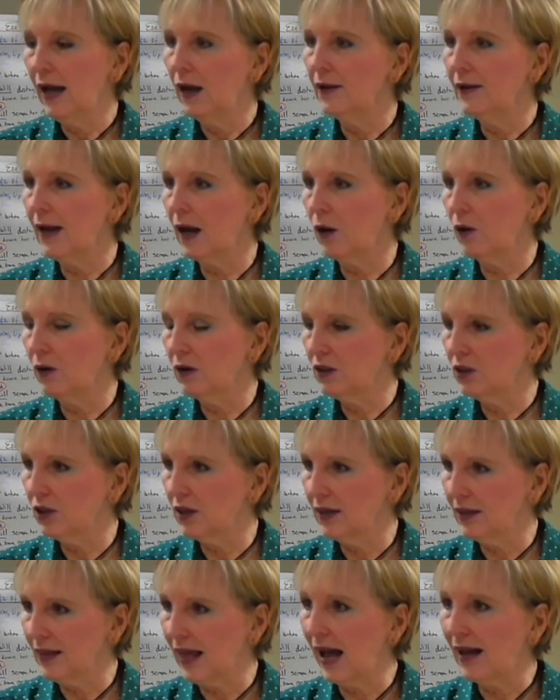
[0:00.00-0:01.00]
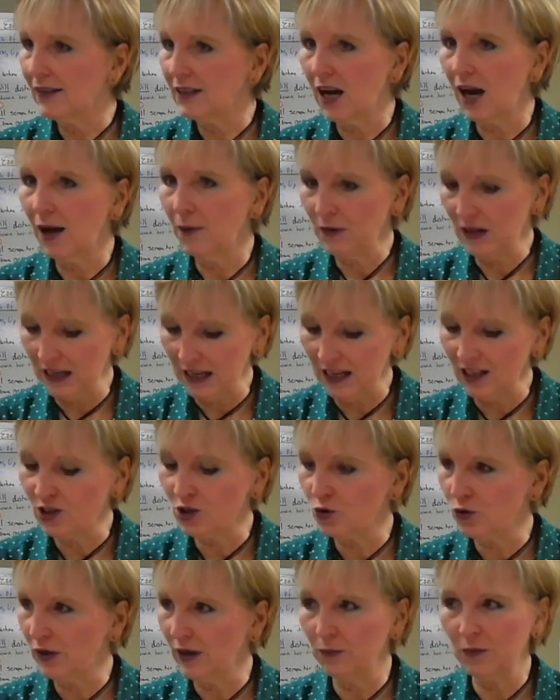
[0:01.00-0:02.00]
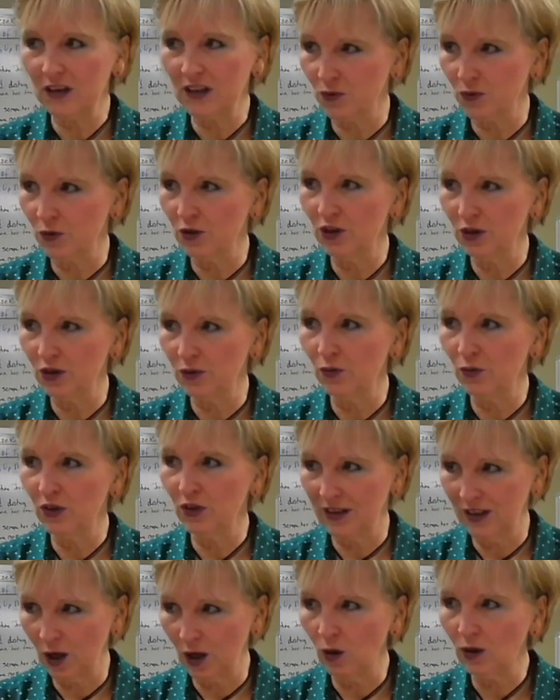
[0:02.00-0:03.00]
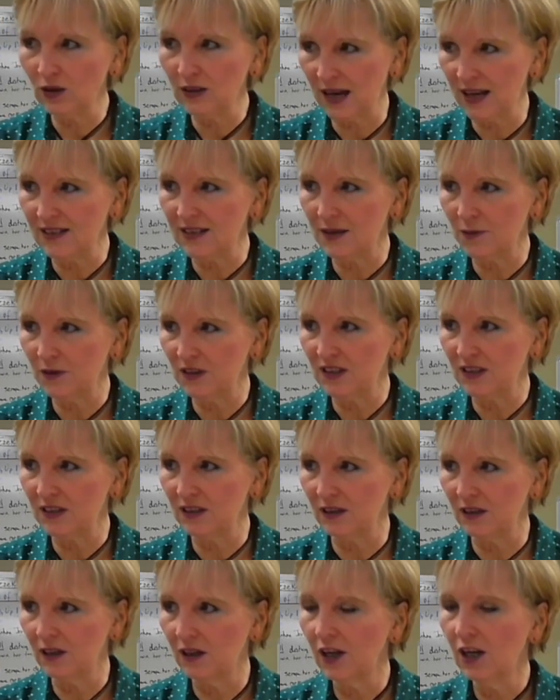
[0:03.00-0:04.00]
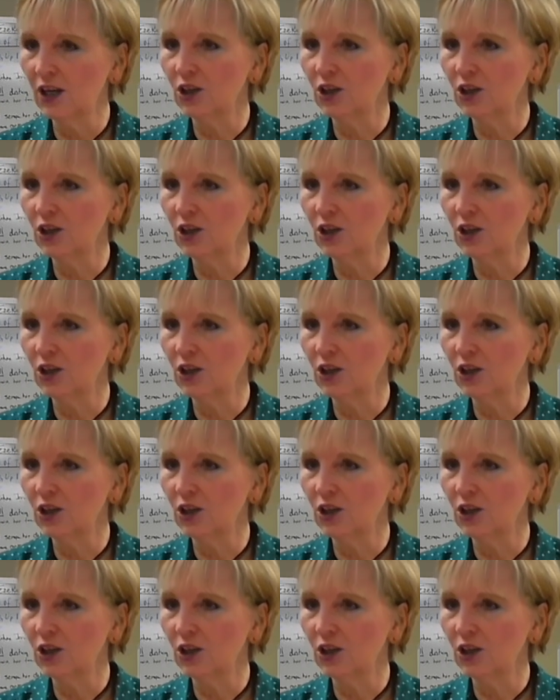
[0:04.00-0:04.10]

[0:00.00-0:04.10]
Now, at that time in history, because we're in the Old Testament still,